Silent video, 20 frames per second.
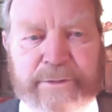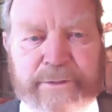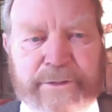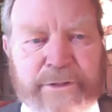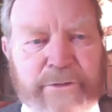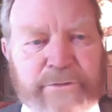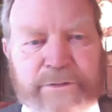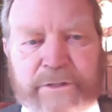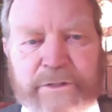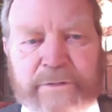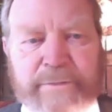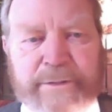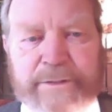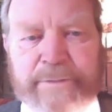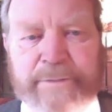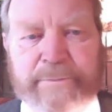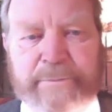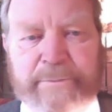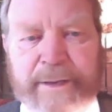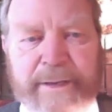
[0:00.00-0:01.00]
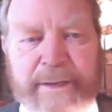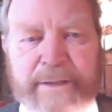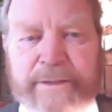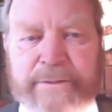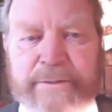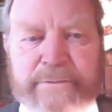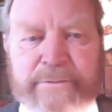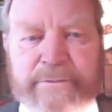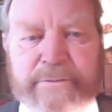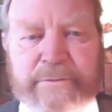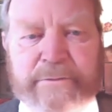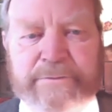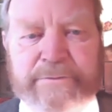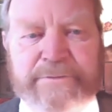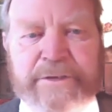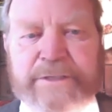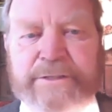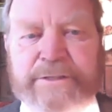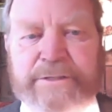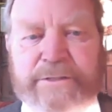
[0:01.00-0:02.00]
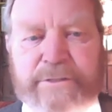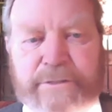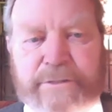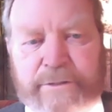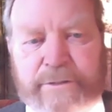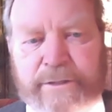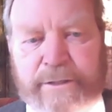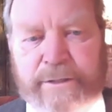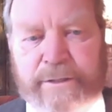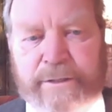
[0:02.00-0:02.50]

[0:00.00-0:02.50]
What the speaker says: and use them in a pagan feast.